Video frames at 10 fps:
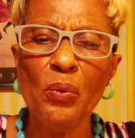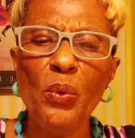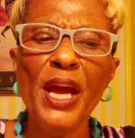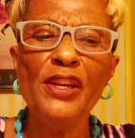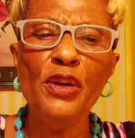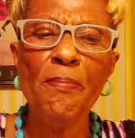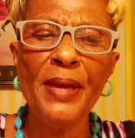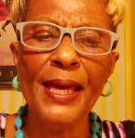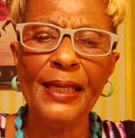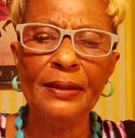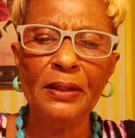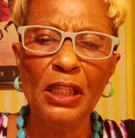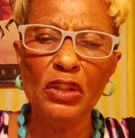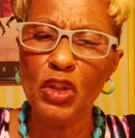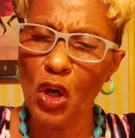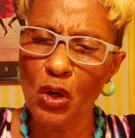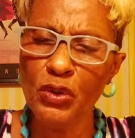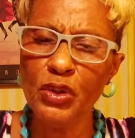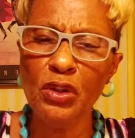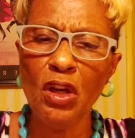Where you been?
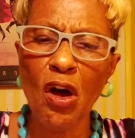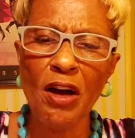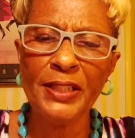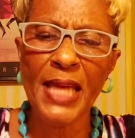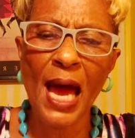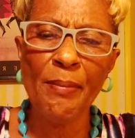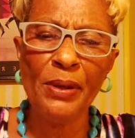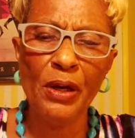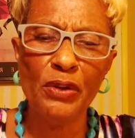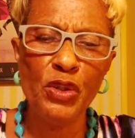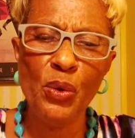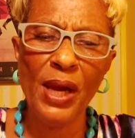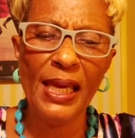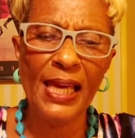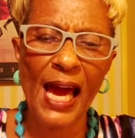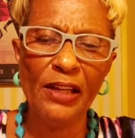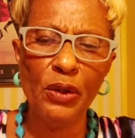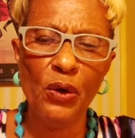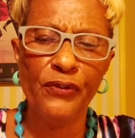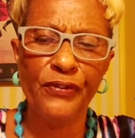Told you a long time ago, you ain't got
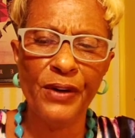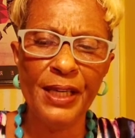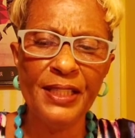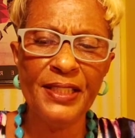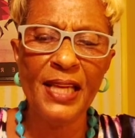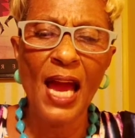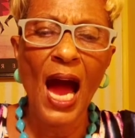no friends.